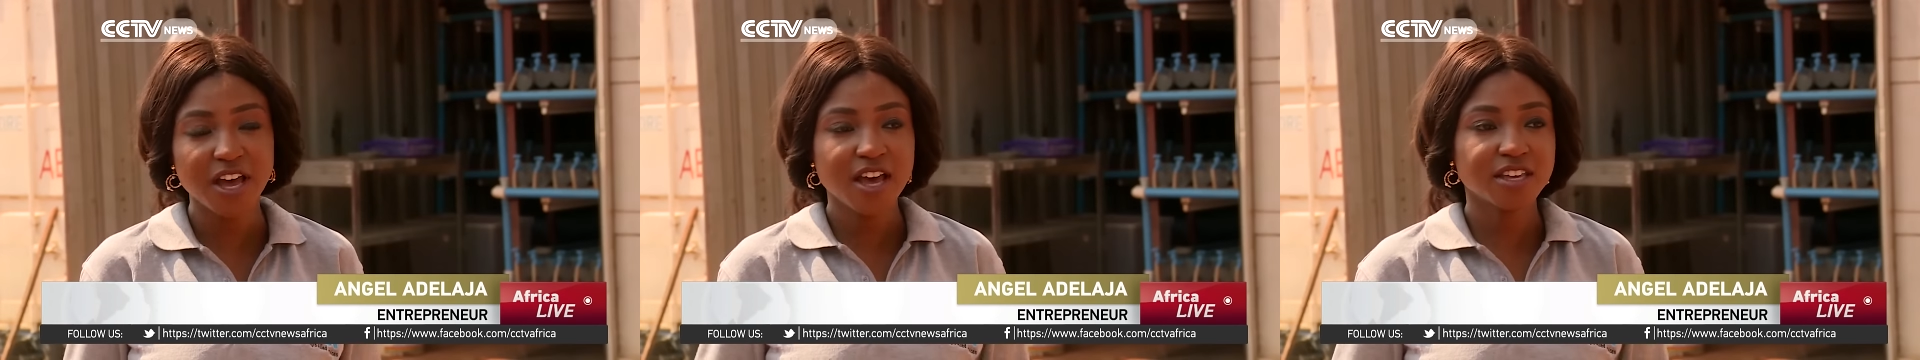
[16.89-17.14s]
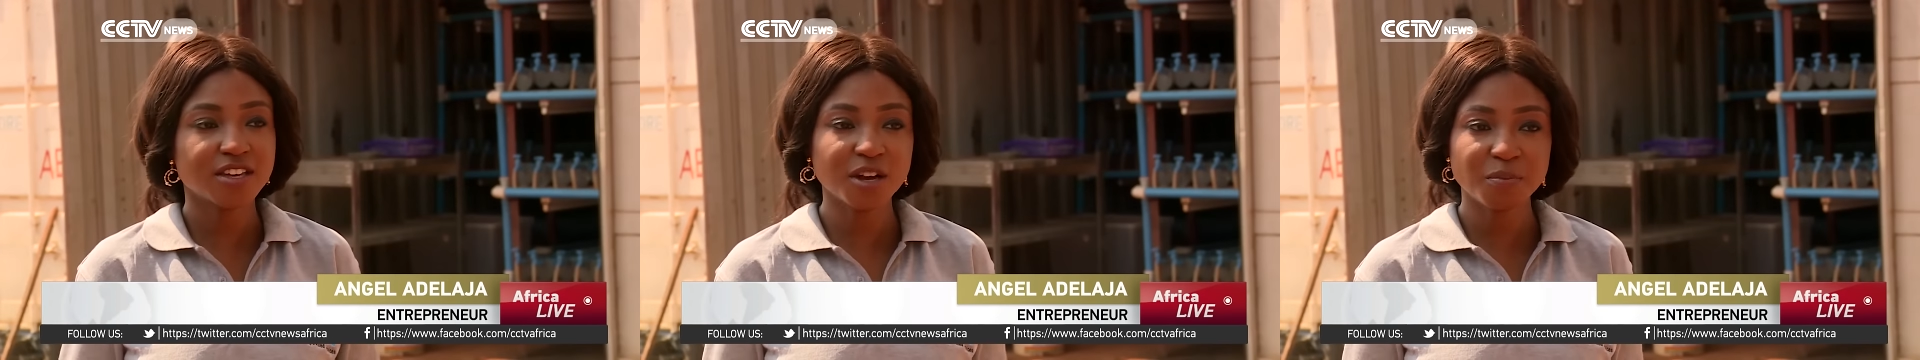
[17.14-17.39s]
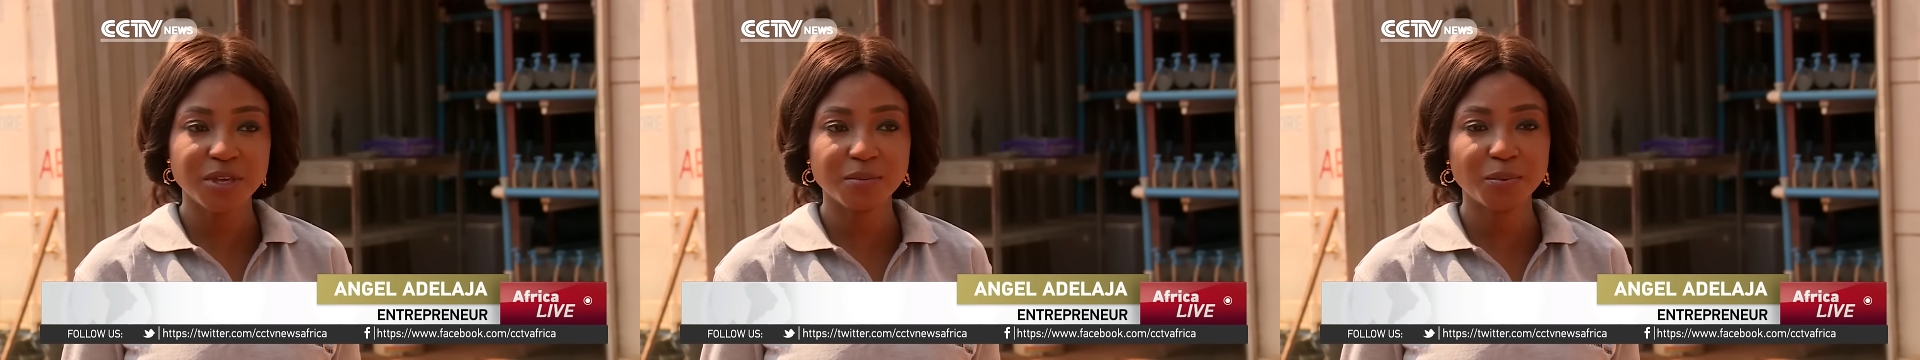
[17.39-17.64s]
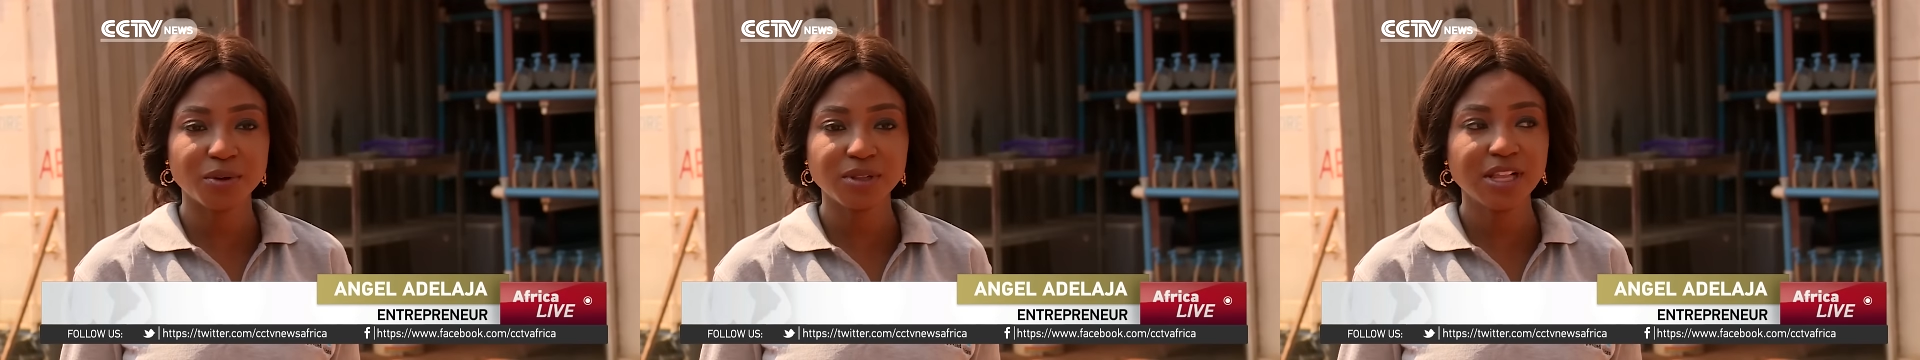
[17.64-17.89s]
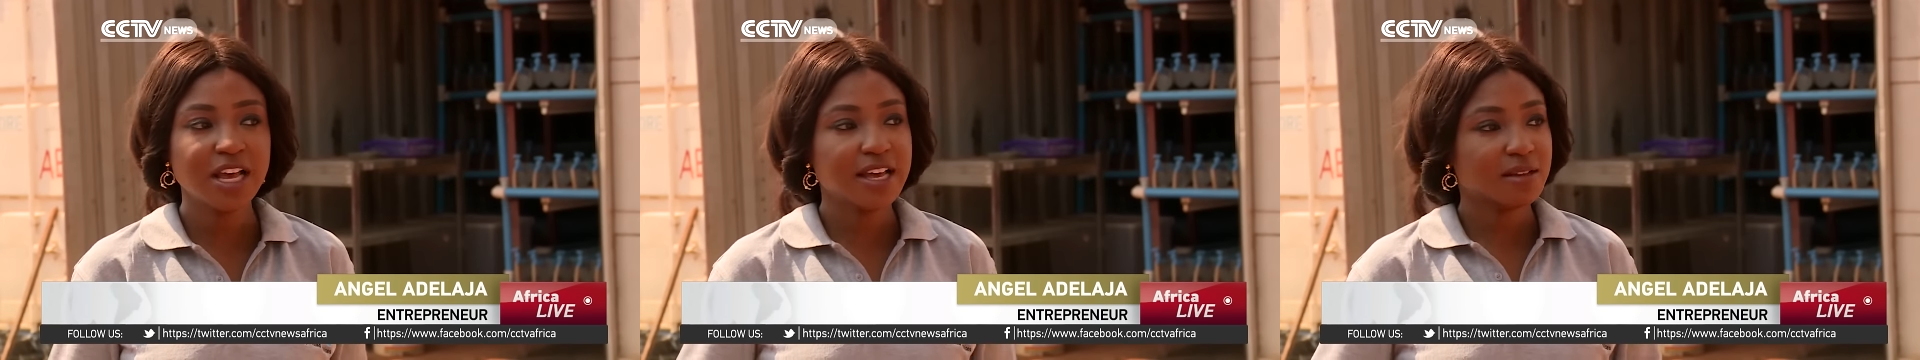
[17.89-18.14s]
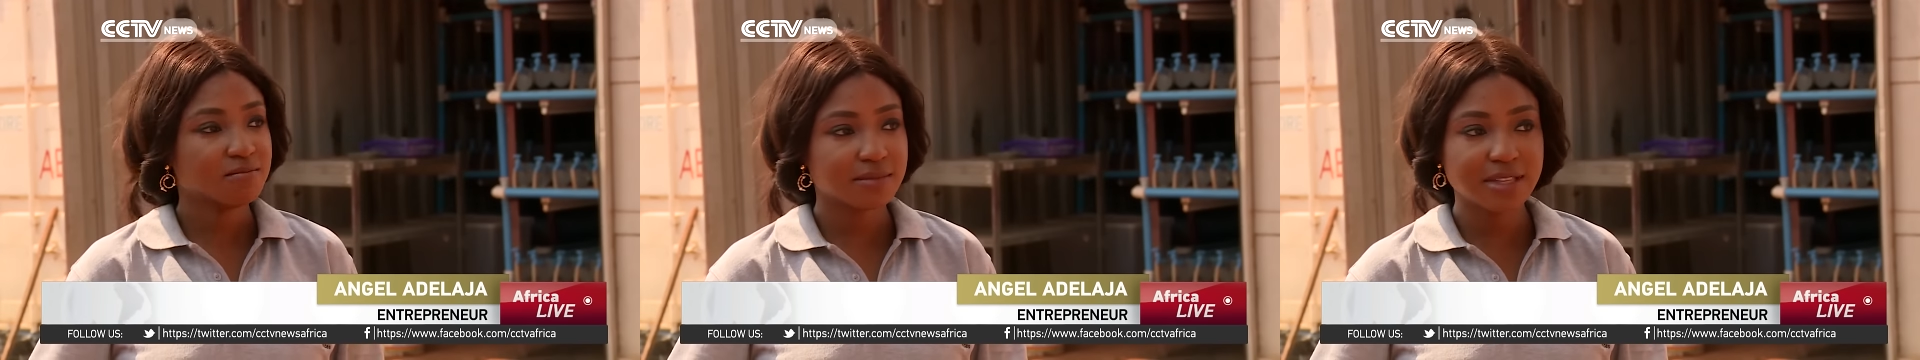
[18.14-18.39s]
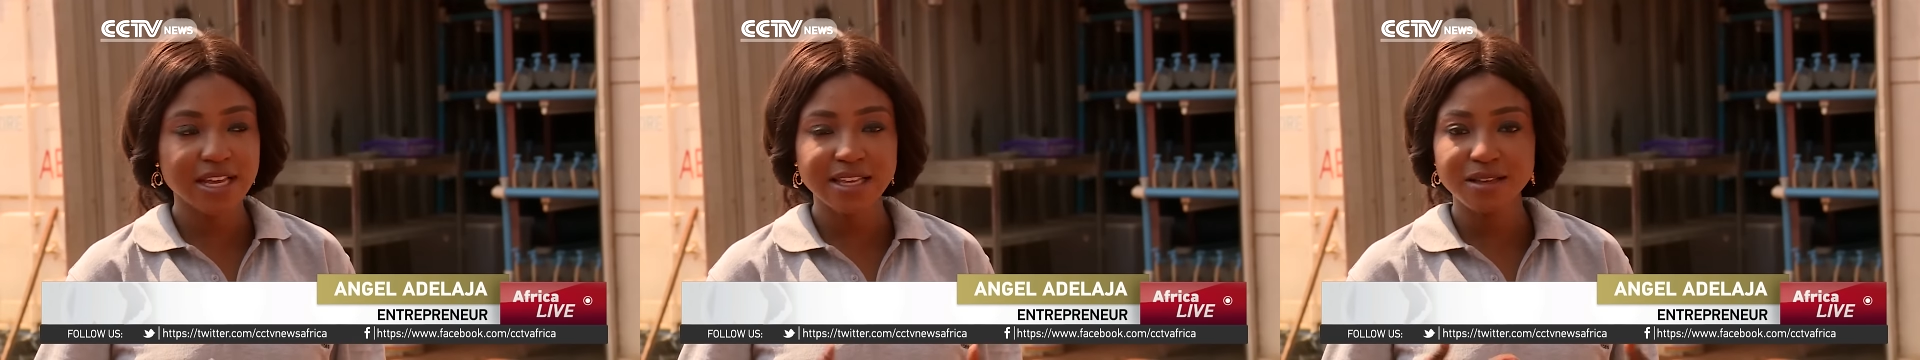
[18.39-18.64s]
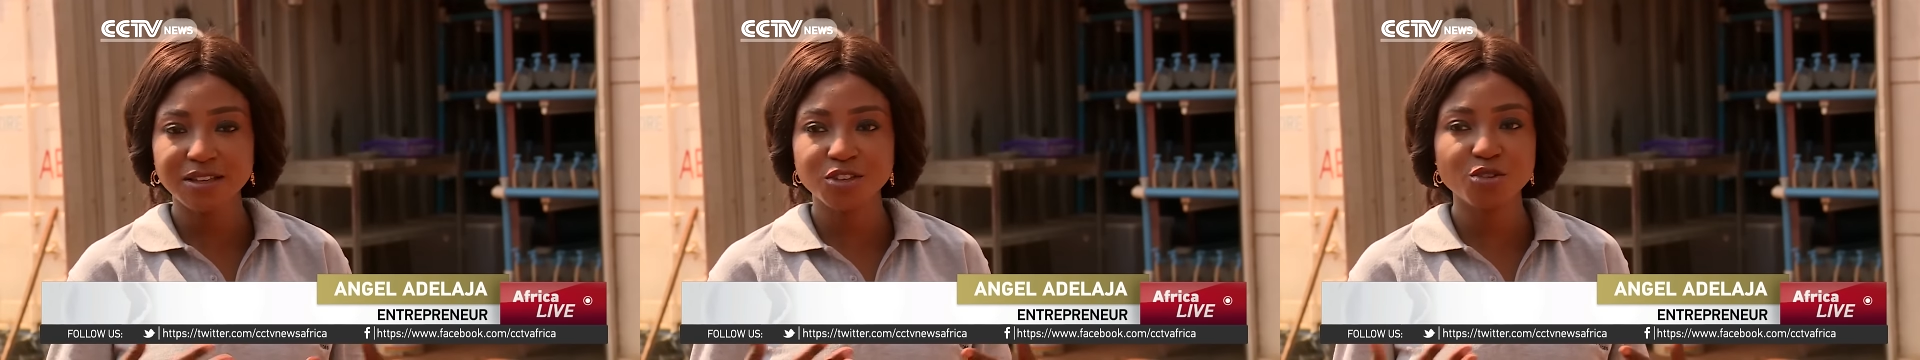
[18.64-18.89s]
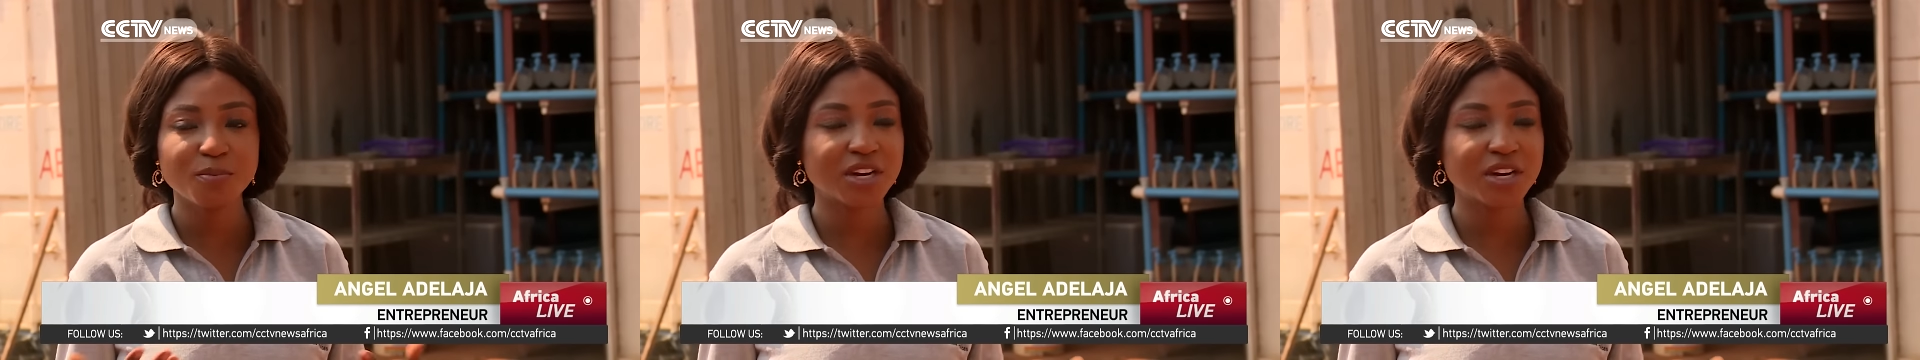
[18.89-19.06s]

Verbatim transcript: Young people you may